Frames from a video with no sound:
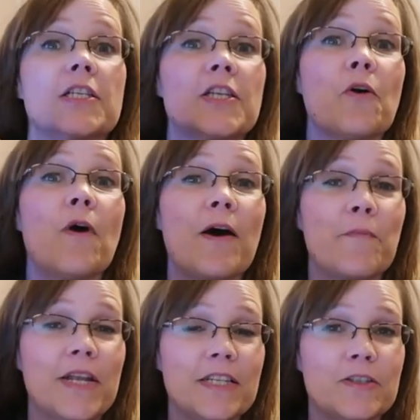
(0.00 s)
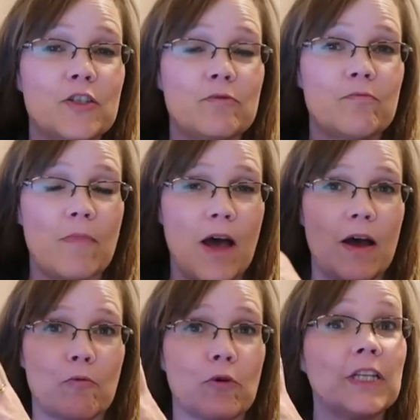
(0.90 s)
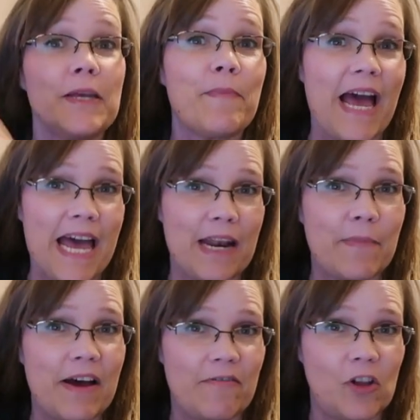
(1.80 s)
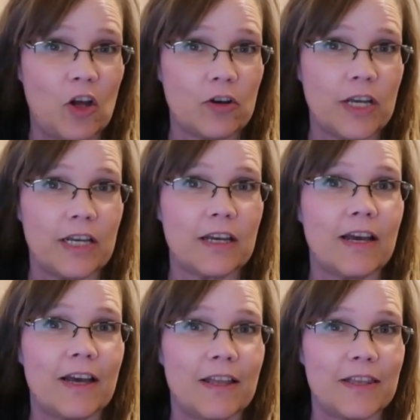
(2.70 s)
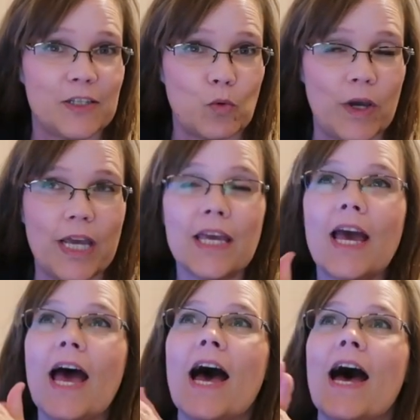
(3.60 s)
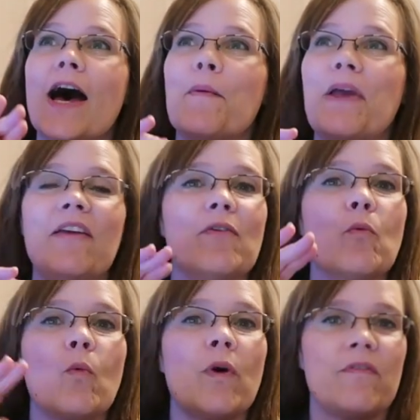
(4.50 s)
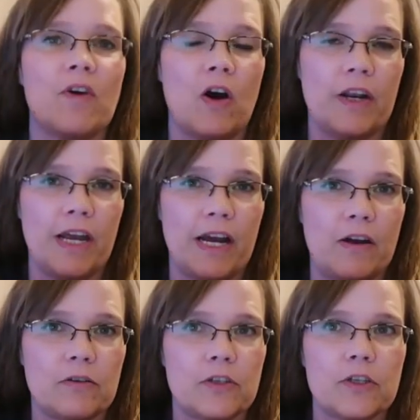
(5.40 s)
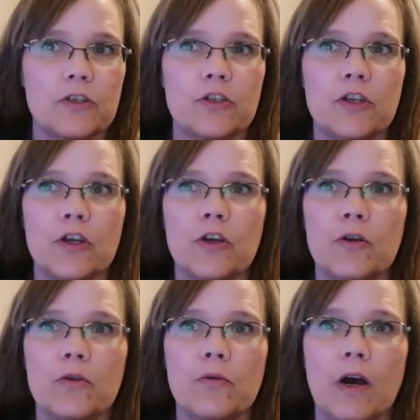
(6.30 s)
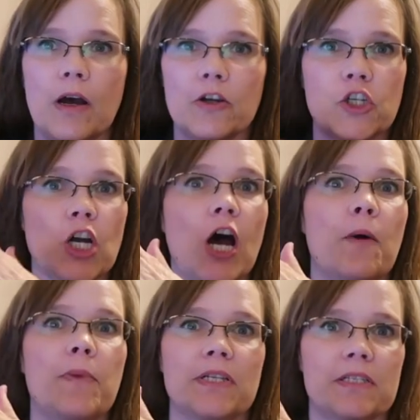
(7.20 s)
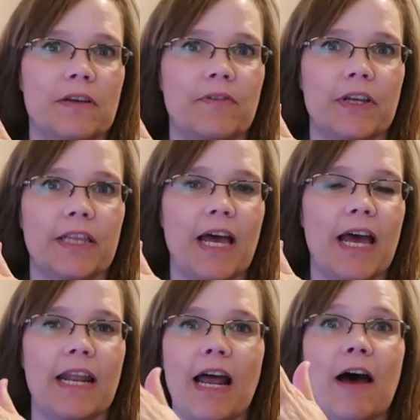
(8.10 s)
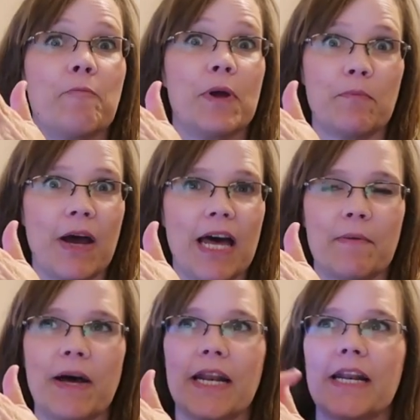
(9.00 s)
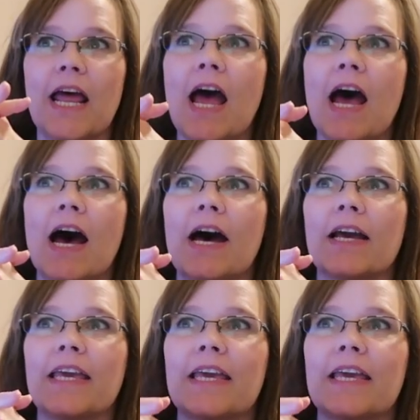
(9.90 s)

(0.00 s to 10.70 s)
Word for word: So I've been uh, really bad about vlogging uh, this week. Um, even when we've gone out to uh, shop and stuff like that, I've been bad about it. Uh,